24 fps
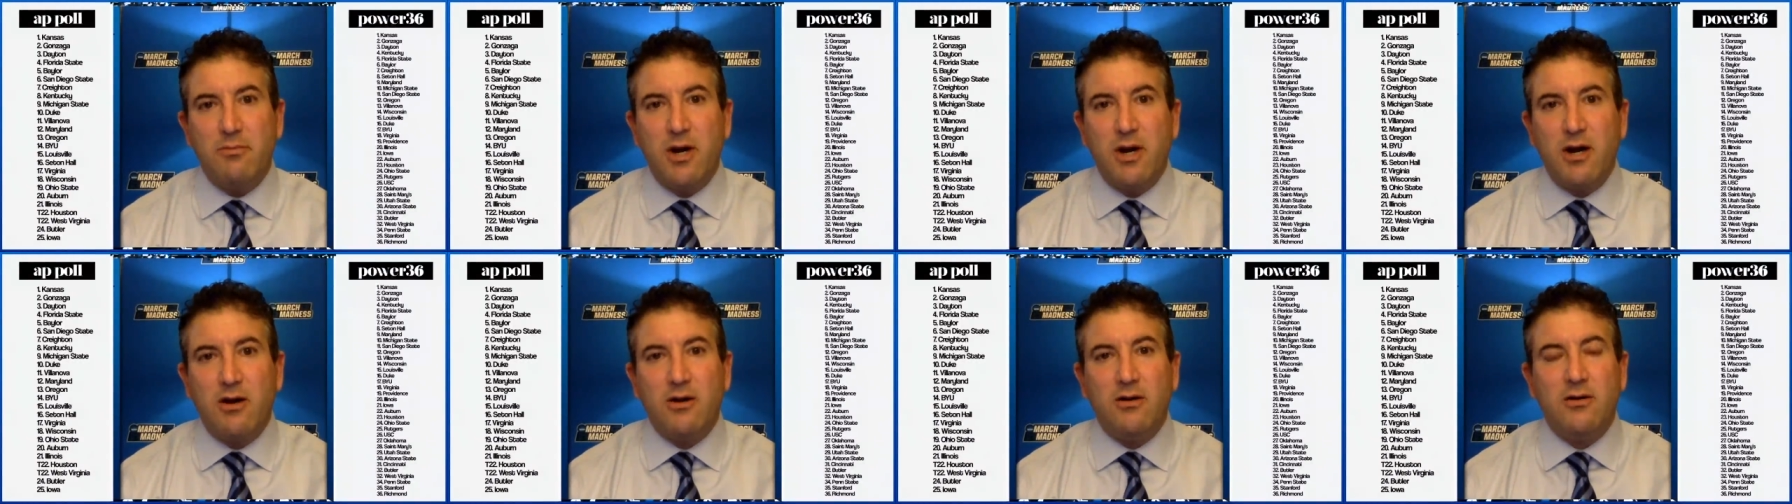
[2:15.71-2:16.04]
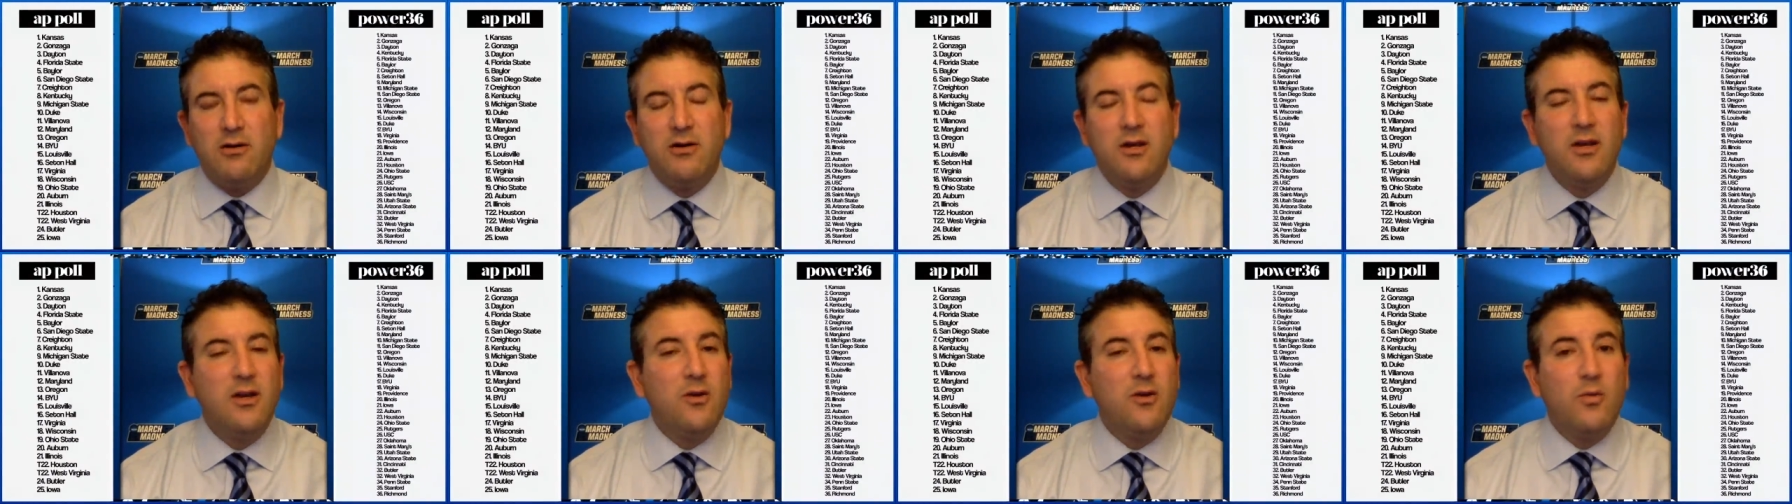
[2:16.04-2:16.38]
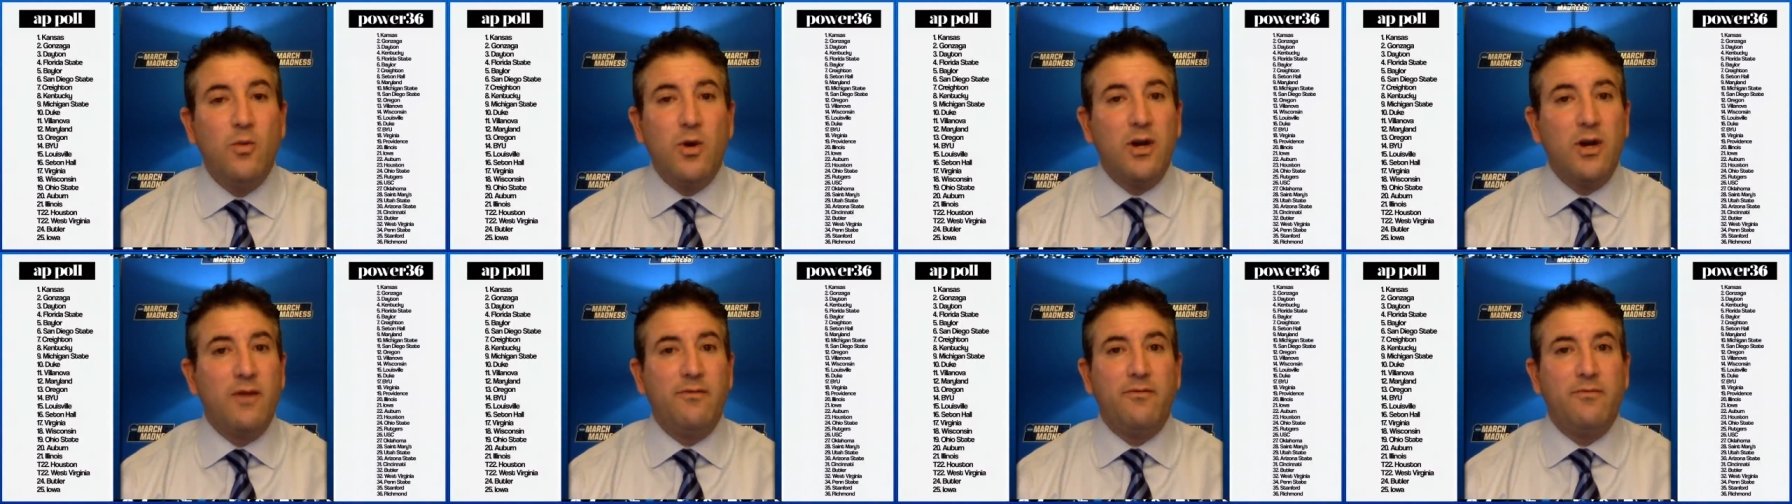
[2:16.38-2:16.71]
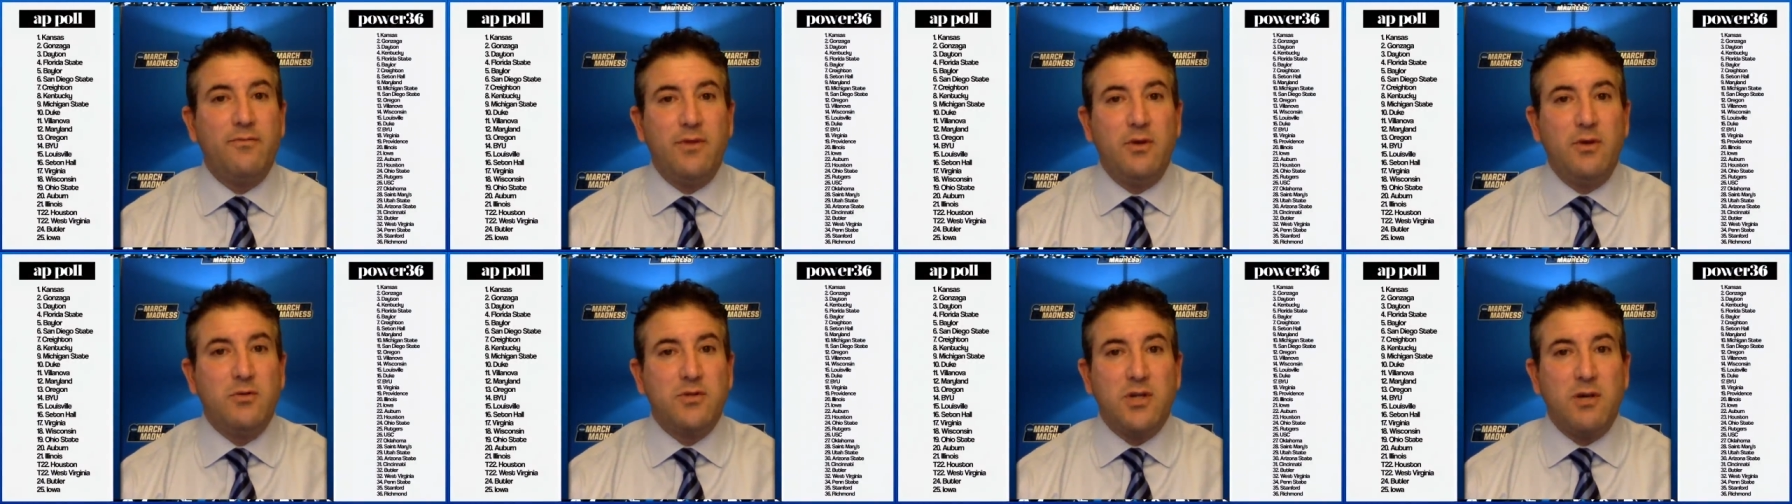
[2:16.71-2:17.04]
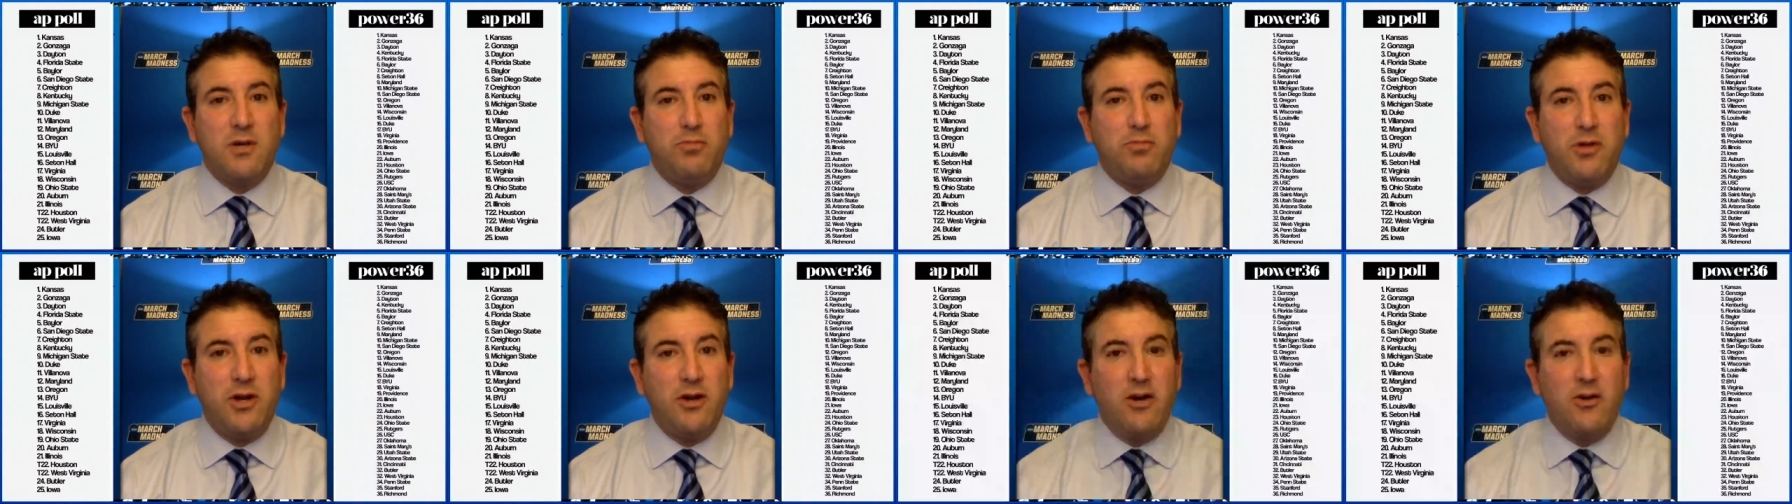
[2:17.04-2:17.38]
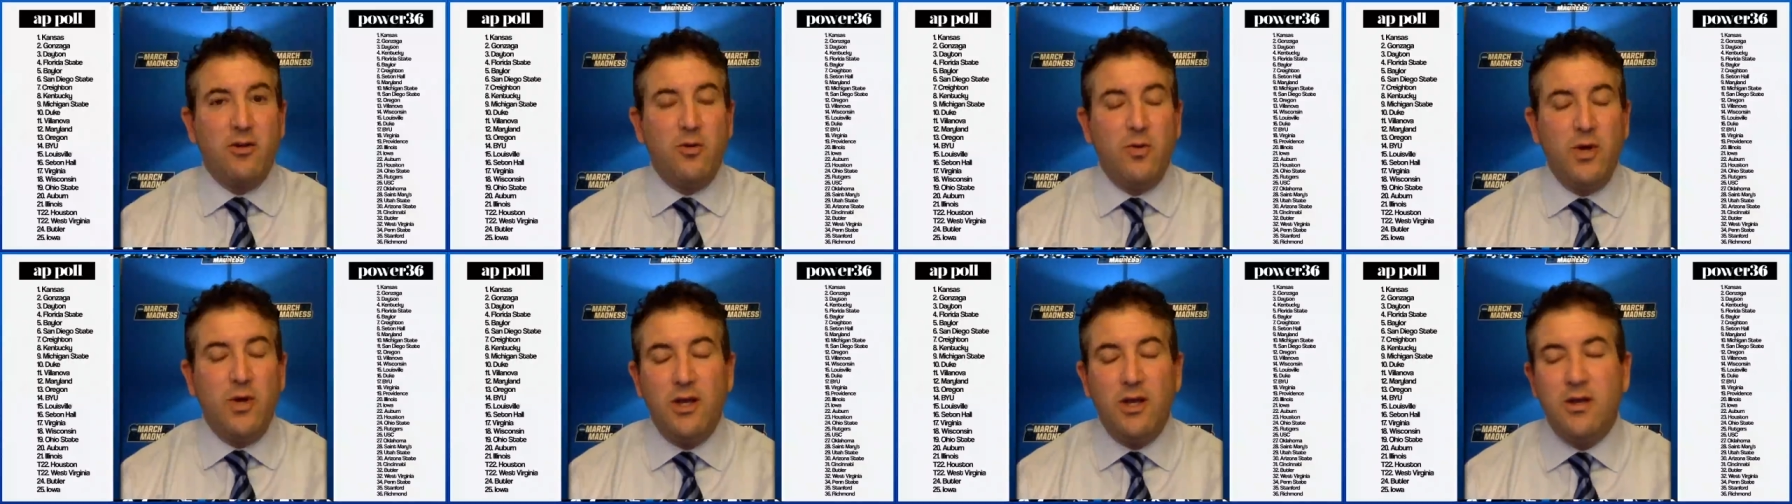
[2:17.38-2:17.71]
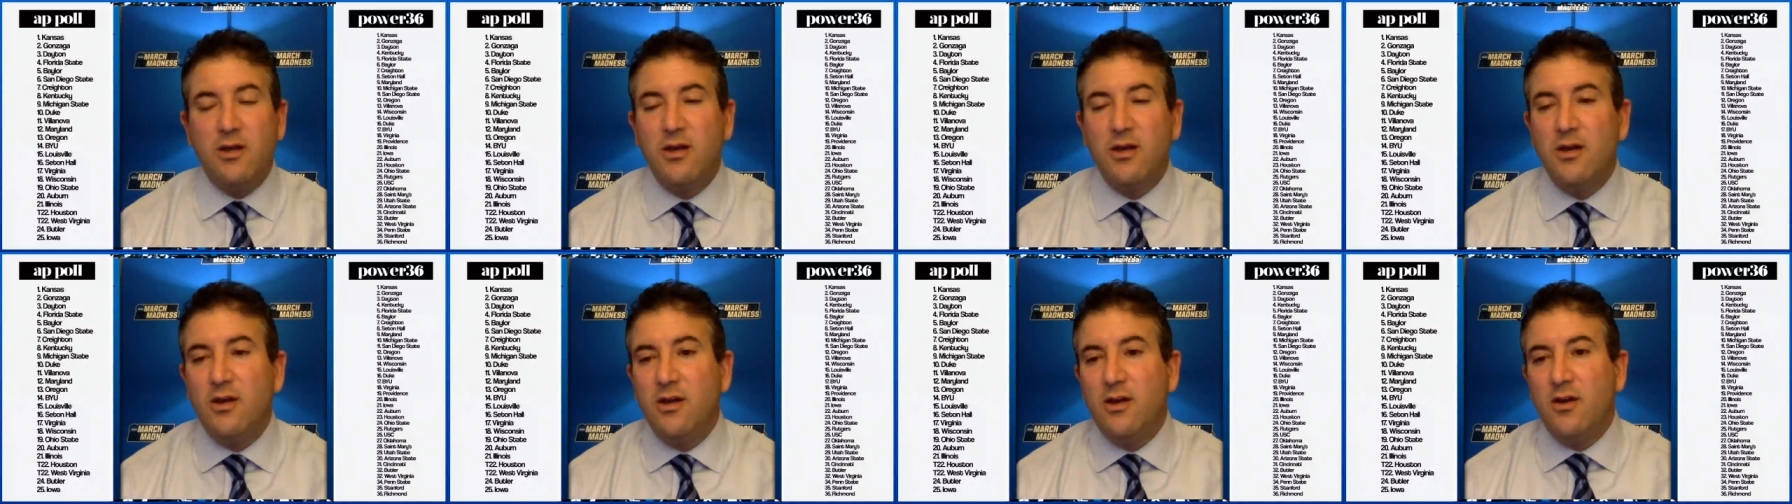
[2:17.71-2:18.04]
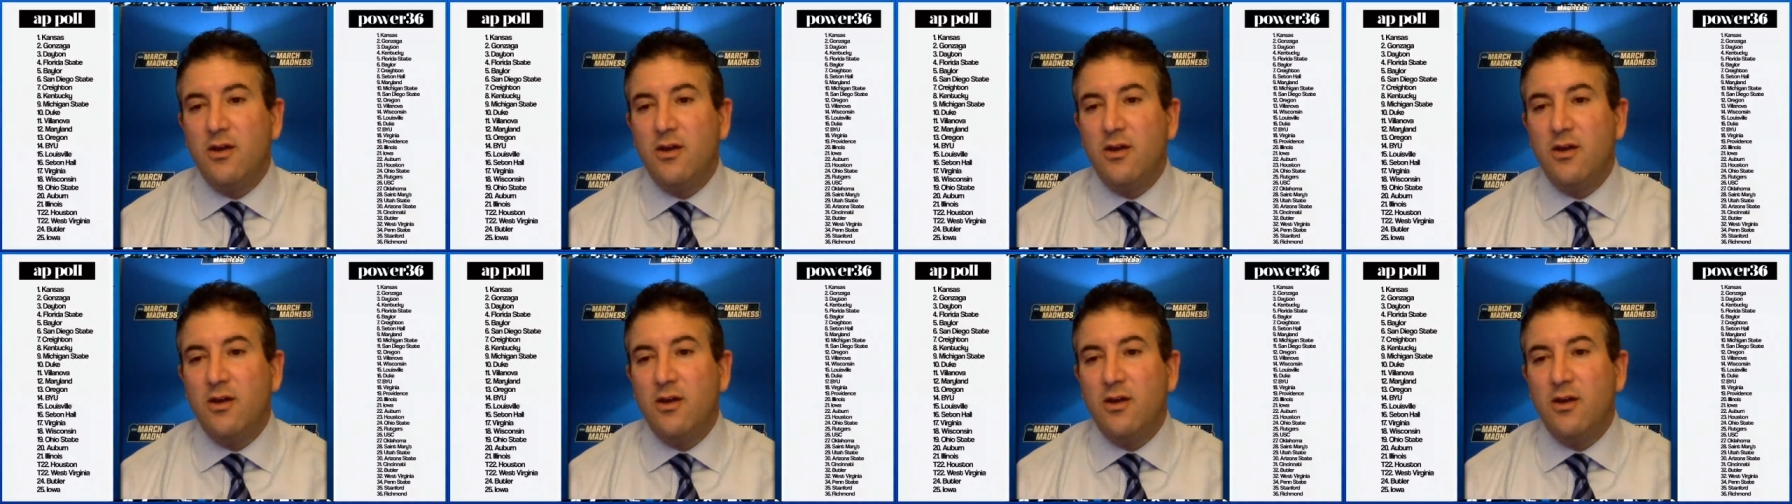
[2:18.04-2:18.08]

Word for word: Merrill. What if he was our player of the week?